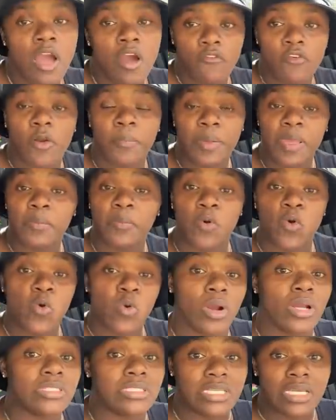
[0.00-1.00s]
for people who
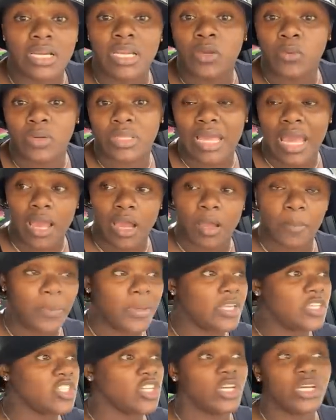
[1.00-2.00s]
are dealing with
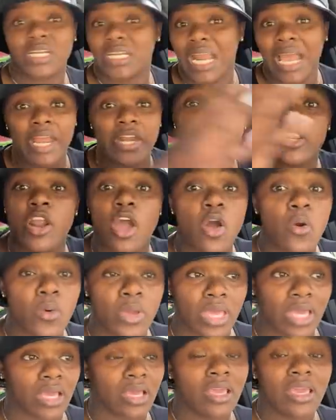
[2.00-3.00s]
alopecia, not
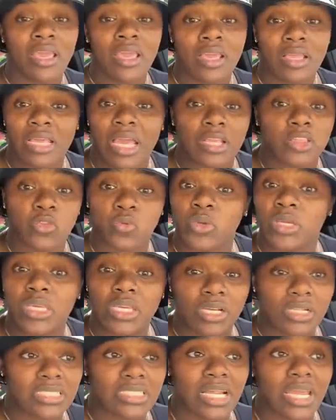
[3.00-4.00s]
knowing that three
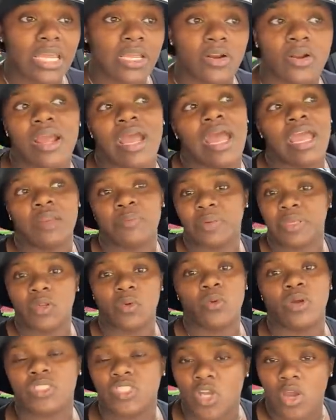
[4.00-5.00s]
years later, I'd be the
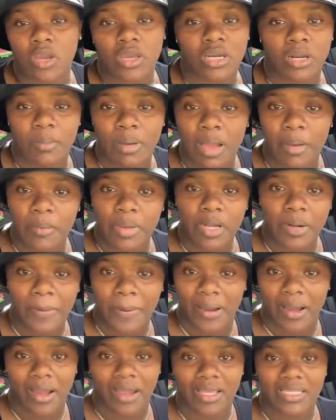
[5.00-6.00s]
one talking about
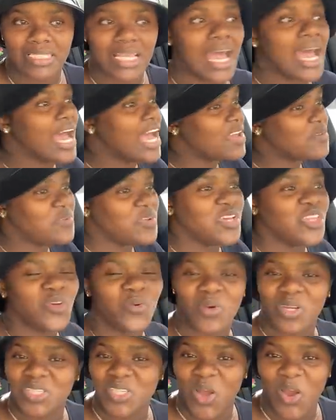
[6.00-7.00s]
menopause. I'd be the
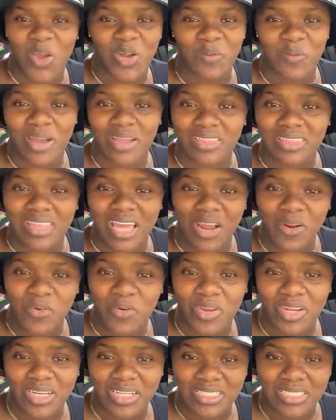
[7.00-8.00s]
one talking about
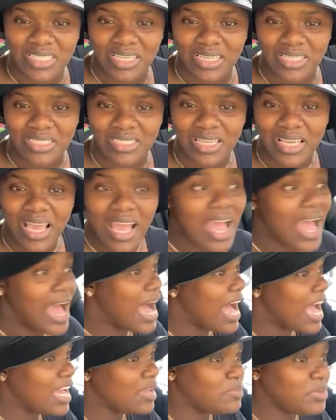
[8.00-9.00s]
thyroid disease.
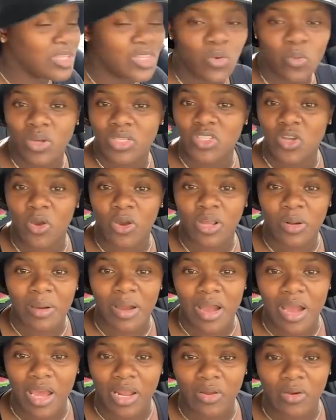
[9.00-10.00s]
I'd be the one talking
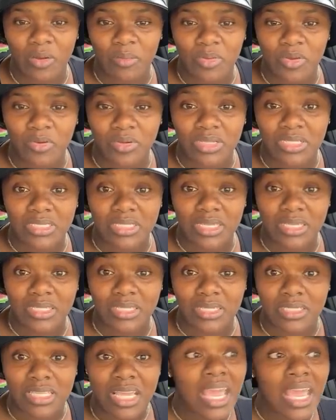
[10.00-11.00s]
about autoimmune
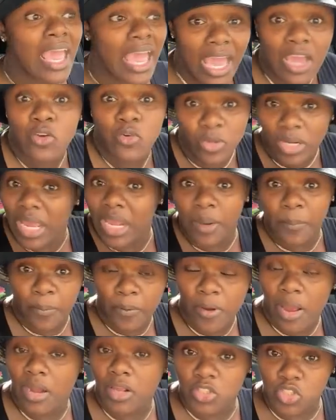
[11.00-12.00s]
diseases and creating
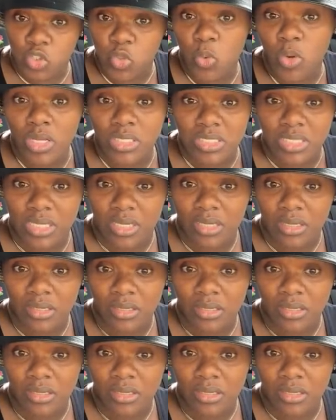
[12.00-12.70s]
products towards it.